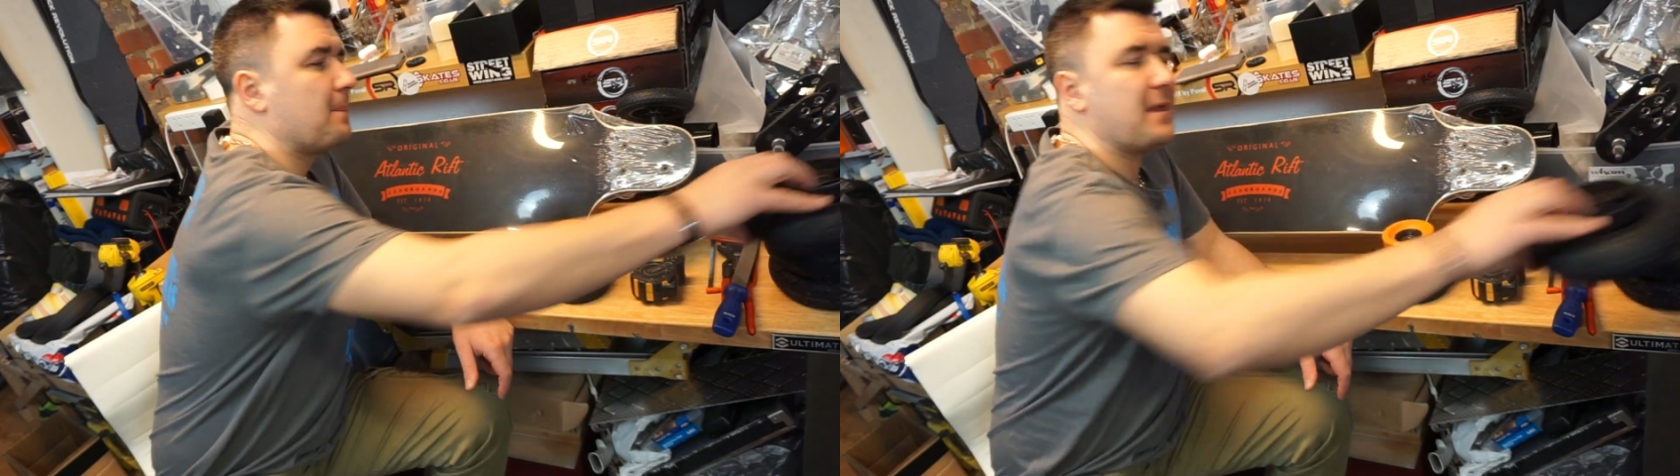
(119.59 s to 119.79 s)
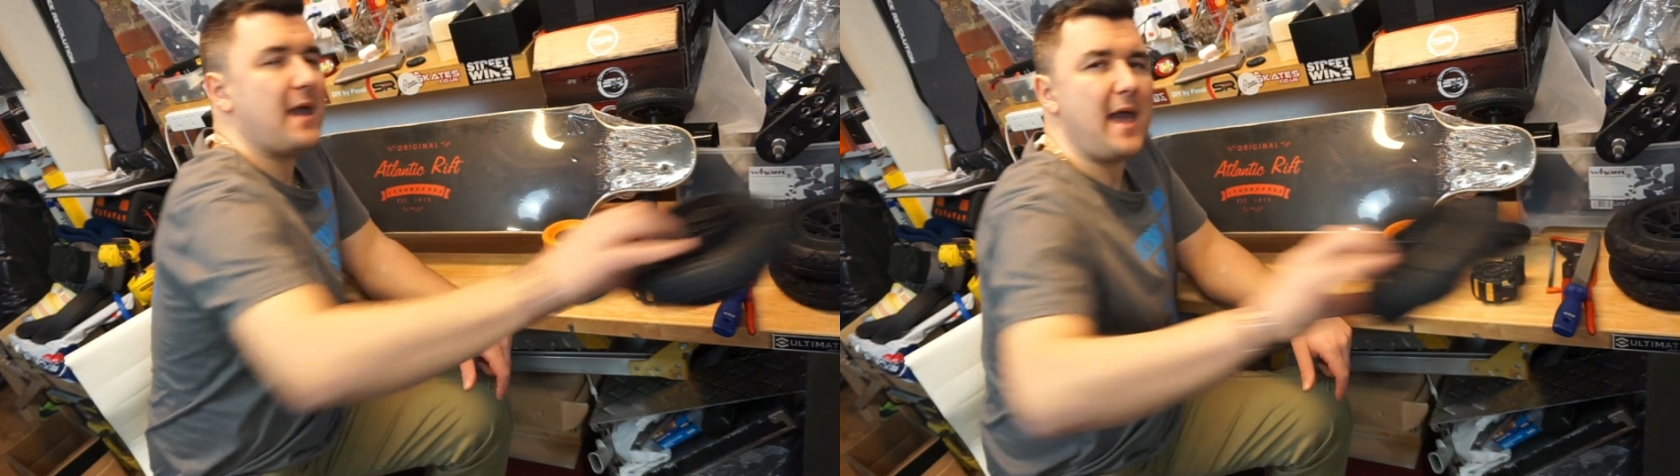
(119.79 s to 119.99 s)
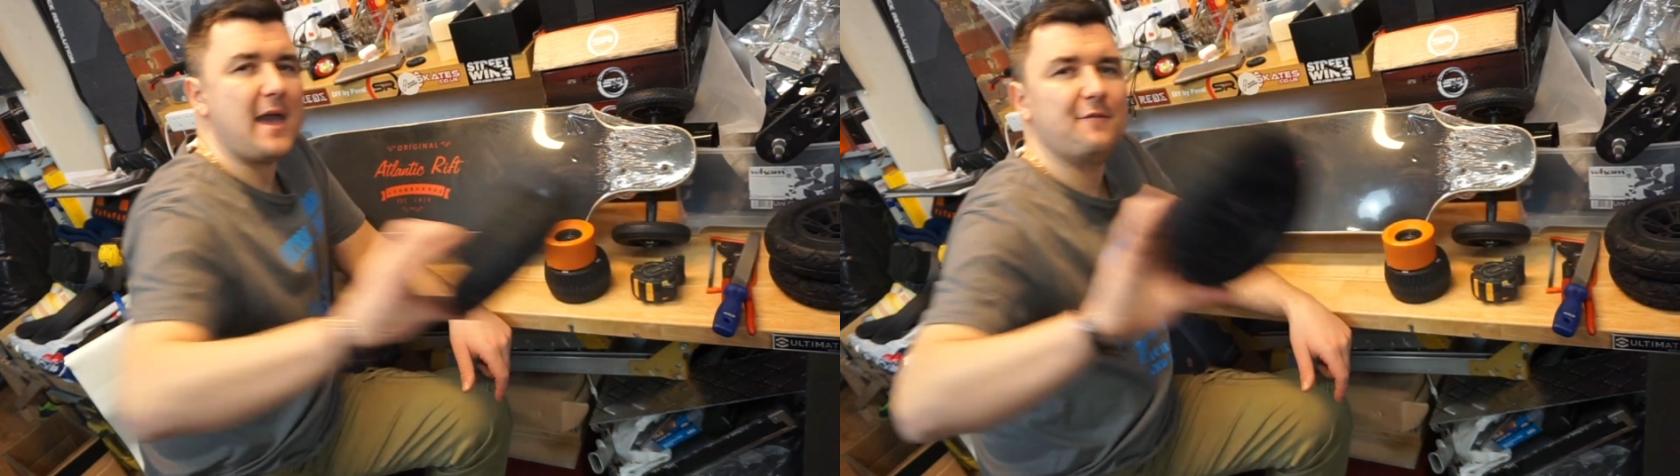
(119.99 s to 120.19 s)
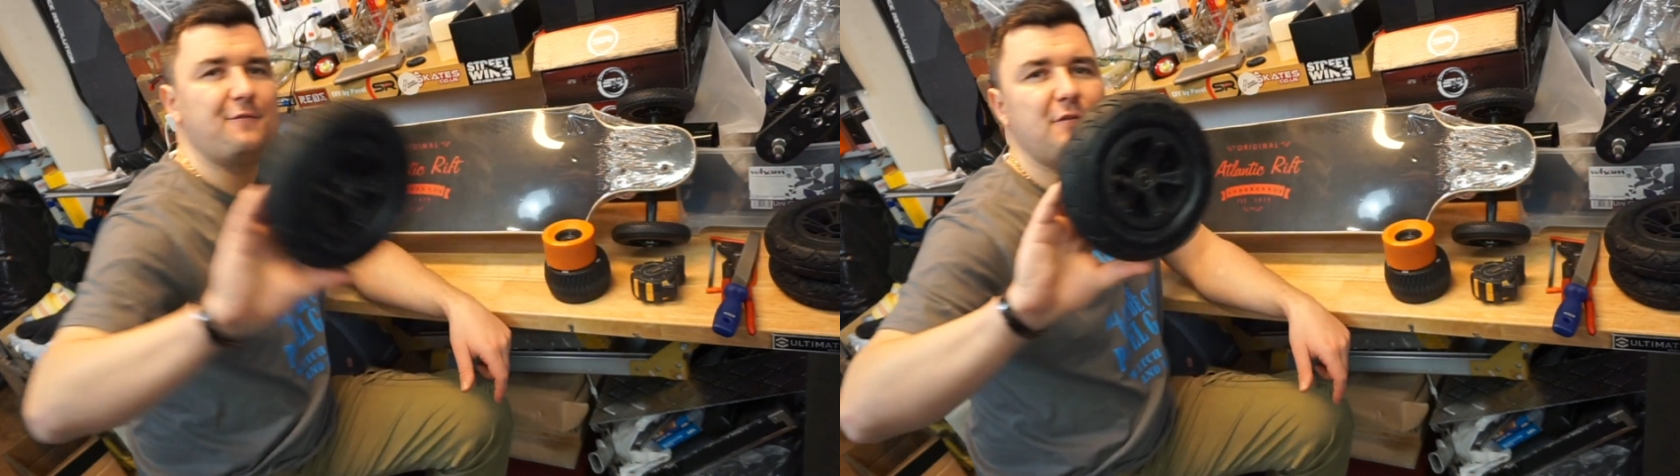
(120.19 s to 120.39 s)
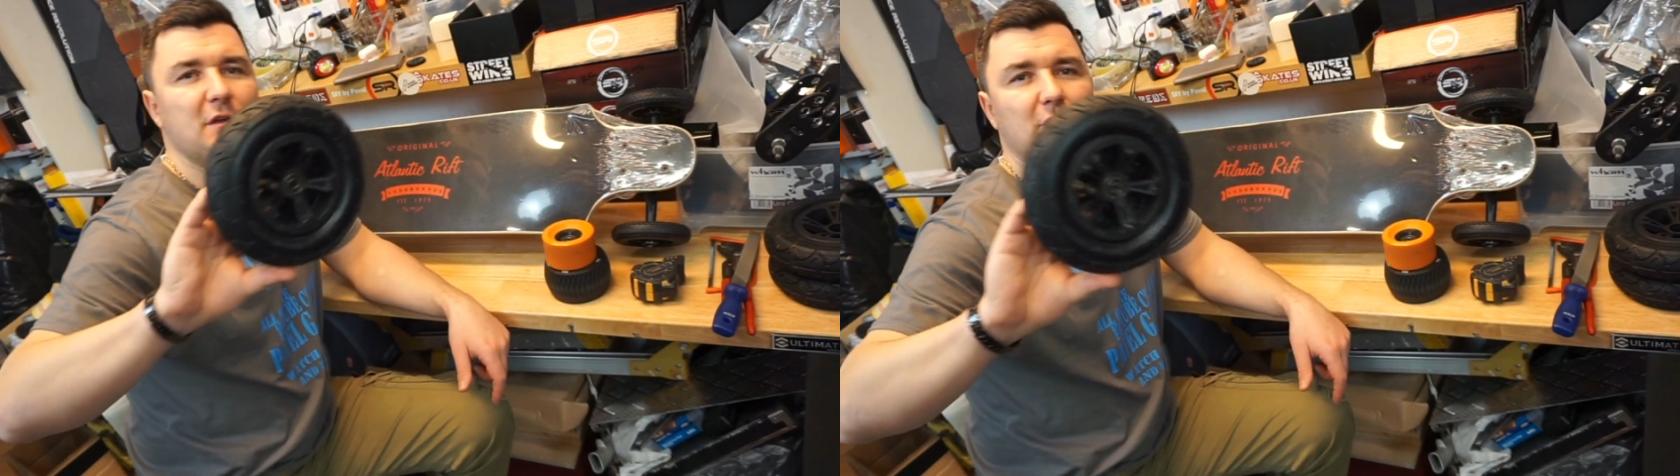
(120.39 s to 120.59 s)
the
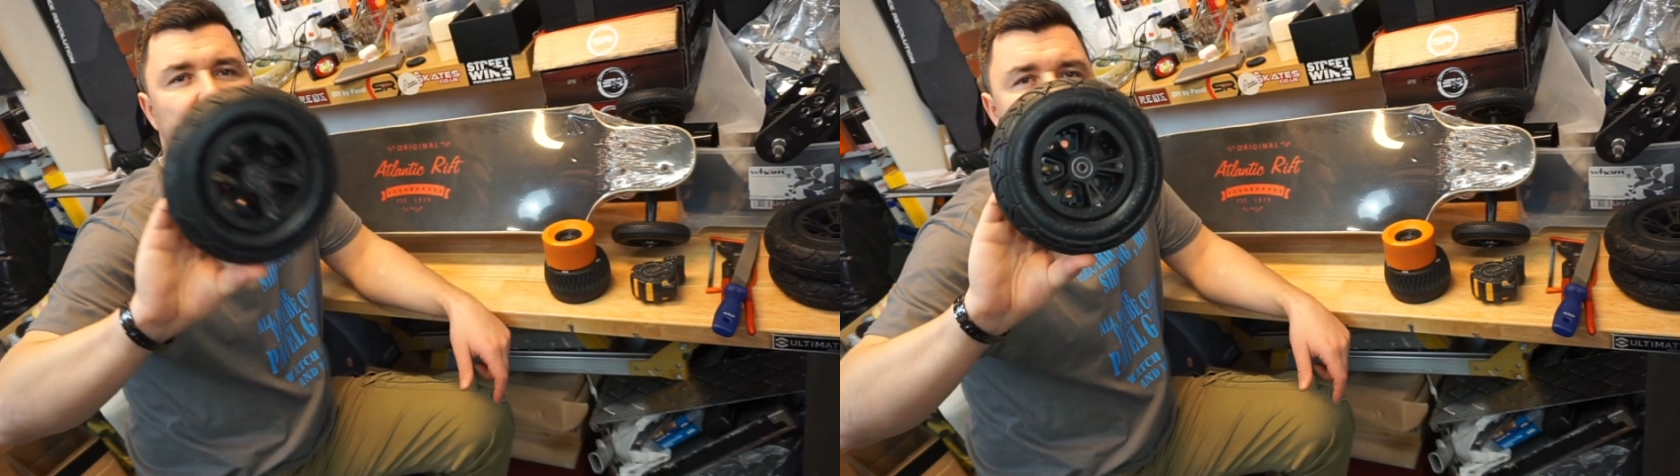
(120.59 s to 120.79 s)
air-filled